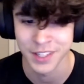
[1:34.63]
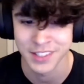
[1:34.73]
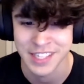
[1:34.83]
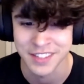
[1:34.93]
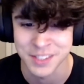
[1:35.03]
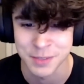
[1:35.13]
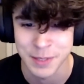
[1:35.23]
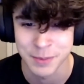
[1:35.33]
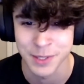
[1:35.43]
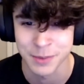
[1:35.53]
talented
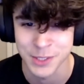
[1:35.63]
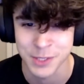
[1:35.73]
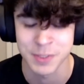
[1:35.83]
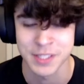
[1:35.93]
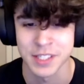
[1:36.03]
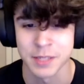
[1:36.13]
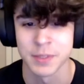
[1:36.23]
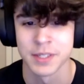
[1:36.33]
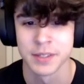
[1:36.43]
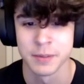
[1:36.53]
people that we just picked up.
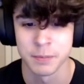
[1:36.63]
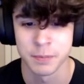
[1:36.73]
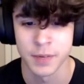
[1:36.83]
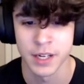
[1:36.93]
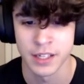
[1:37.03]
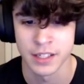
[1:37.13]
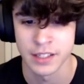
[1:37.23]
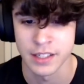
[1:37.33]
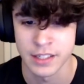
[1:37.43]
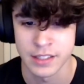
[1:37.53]

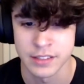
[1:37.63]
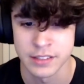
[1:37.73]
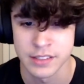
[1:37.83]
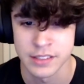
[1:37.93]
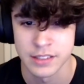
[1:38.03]
And